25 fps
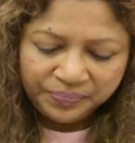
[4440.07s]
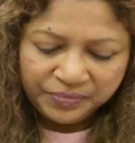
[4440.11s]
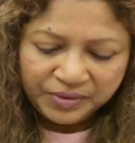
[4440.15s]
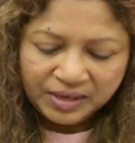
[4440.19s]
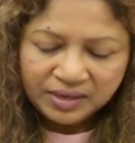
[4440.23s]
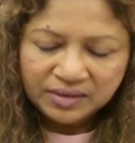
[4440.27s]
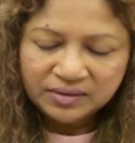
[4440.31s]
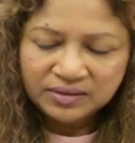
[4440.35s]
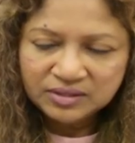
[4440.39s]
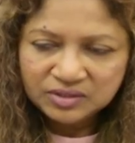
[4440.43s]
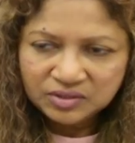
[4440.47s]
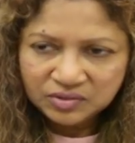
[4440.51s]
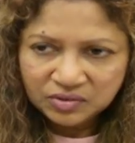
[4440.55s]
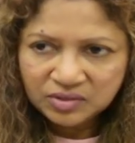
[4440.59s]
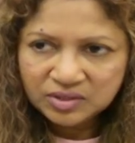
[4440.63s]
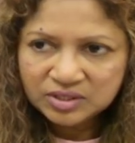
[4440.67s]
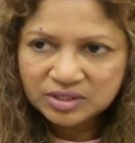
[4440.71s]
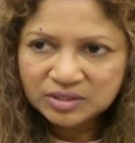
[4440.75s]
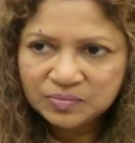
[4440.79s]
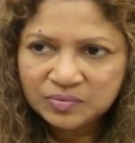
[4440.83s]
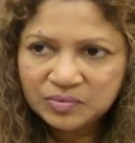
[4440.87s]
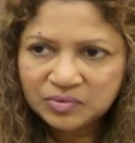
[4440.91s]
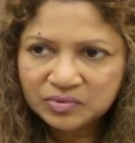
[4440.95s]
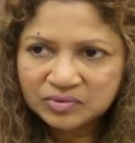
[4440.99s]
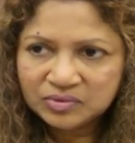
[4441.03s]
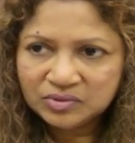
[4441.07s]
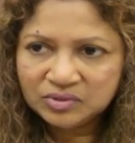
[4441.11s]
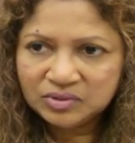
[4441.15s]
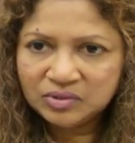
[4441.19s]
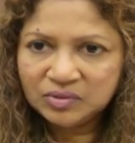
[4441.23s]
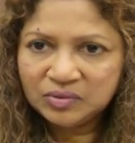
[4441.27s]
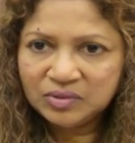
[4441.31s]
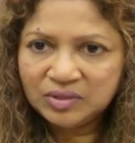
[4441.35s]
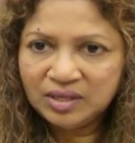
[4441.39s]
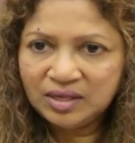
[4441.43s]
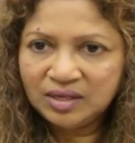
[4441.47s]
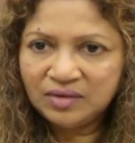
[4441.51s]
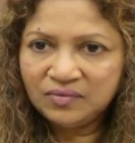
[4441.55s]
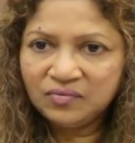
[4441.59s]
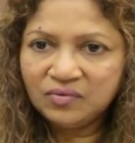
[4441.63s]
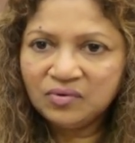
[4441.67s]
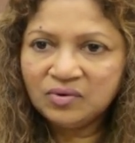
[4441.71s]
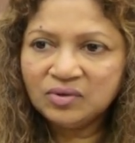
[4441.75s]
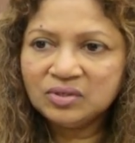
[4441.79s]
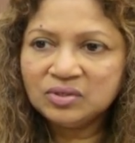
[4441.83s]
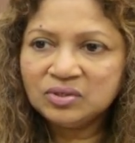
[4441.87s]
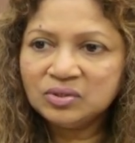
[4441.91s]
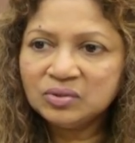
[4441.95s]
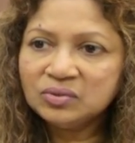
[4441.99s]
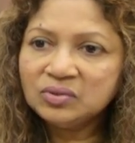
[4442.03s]
resource books. So they
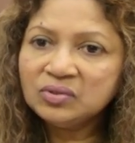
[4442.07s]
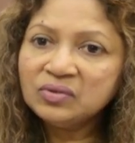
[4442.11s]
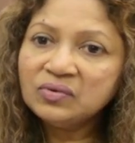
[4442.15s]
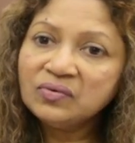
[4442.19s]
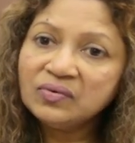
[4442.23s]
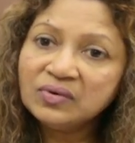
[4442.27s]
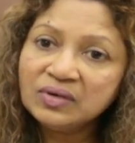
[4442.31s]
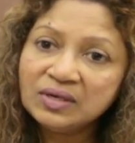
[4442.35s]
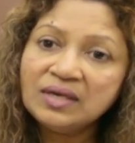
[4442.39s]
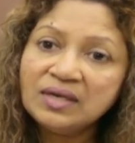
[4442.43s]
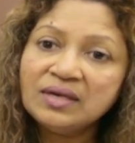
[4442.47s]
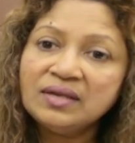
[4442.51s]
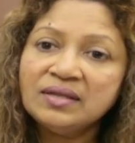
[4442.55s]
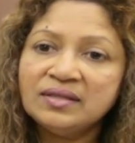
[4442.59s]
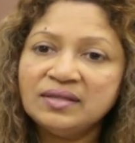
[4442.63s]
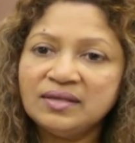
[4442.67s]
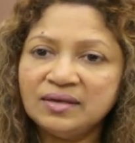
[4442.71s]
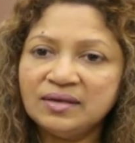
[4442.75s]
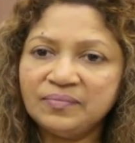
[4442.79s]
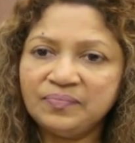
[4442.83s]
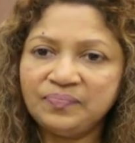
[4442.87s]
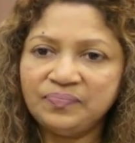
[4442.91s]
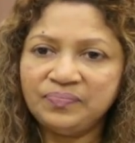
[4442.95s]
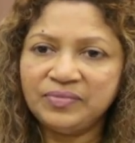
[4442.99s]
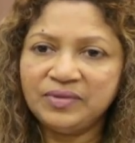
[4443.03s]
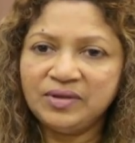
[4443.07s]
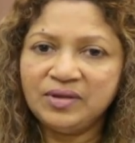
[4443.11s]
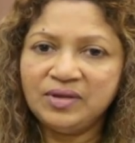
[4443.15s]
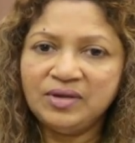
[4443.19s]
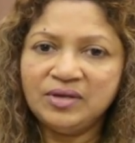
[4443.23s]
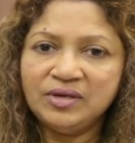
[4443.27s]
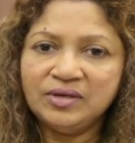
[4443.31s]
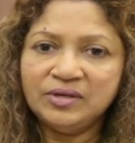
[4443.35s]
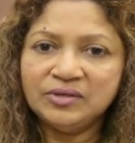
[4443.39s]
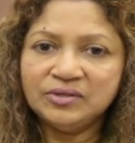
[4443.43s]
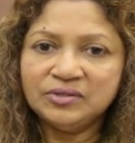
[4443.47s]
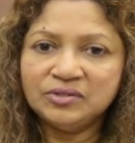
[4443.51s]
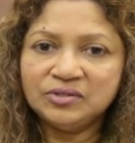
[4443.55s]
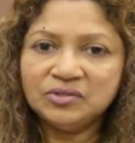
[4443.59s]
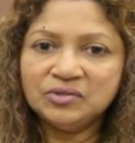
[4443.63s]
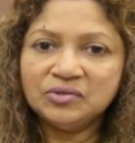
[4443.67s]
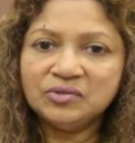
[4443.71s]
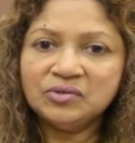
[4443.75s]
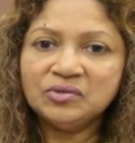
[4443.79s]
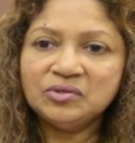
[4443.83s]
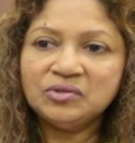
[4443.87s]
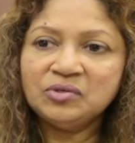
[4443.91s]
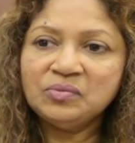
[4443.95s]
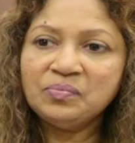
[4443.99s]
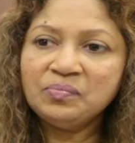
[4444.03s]
want you to read them.
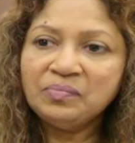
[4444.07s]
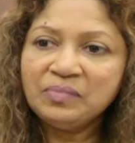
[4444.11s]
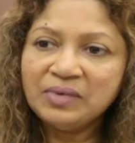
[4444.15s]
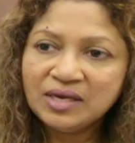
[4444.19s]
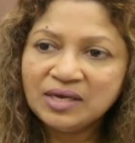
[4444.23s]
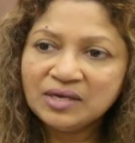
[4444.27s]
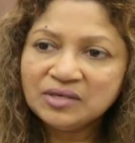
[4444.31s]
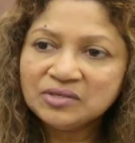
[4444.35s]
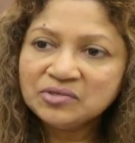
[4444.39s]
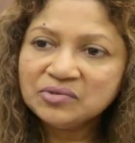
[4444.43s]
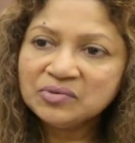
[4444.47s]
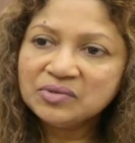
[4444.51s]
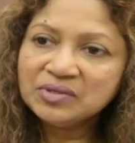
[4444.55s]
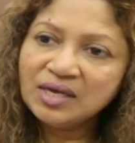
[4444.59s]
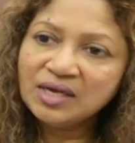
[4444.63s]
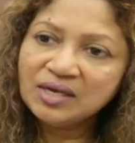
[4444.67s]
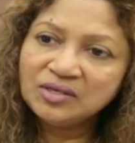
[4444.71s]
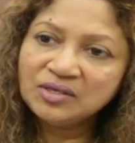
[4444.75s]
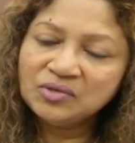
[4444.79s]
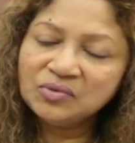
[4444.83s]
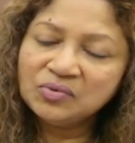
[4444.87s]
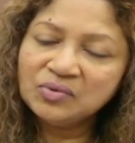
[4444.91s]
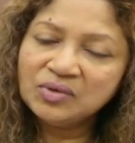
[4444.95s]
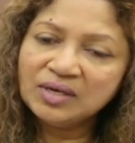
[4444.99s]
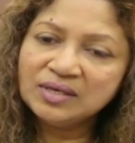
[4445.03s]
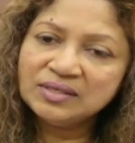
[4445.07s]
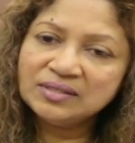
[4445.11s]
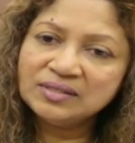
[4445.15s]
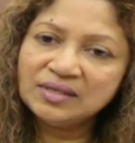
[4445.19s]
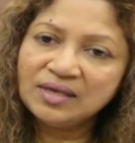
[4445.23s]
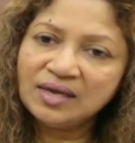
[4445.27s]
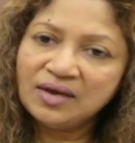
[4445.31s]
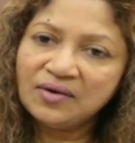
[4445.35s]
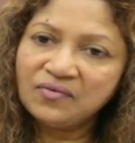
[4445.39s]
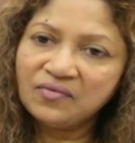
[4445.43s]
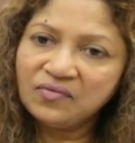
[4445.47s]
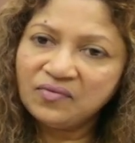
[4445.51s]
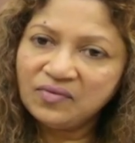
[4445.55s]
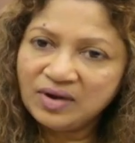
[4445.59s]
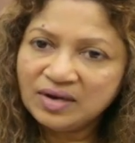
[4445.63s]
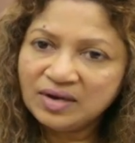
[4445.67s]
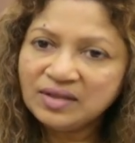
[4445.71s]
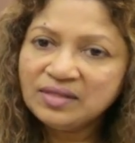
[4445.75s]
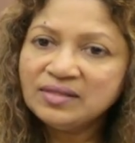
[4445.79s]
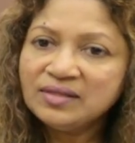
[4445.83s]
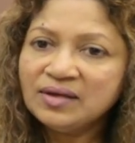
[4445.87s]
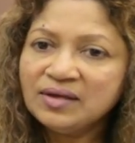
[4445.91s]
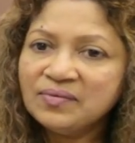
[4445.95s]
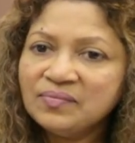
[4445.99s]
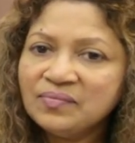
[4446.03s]
So to make sure that you guys have
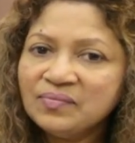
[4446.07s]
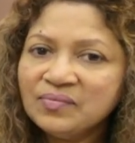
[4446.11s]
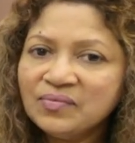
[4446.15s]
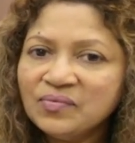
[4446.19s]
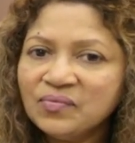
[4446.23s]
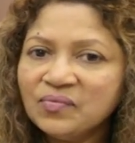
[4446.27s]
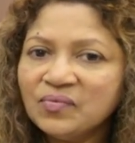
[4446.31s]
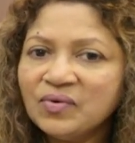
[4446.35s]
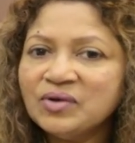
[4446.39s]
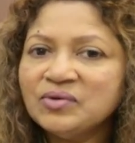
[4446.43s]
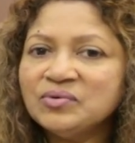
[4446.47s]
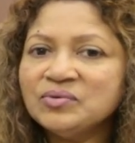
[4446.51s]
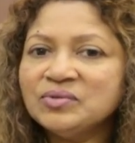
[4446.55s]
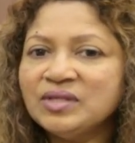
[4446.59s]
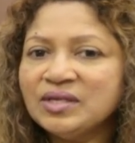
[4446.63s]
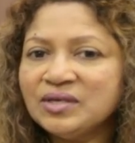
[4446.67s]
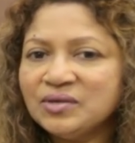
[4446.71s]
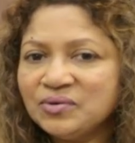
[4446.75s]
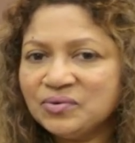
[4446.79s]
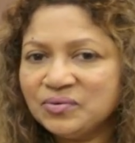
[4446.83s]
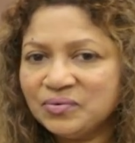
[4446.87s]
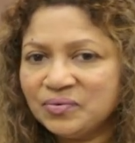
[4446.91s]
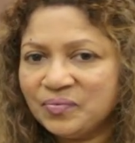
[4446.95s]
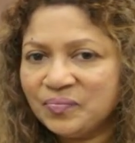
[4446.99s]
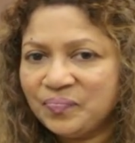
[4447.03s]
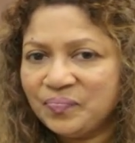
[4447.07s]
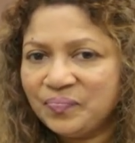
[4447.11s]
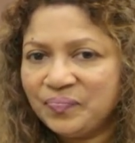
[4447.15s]
read them, what do?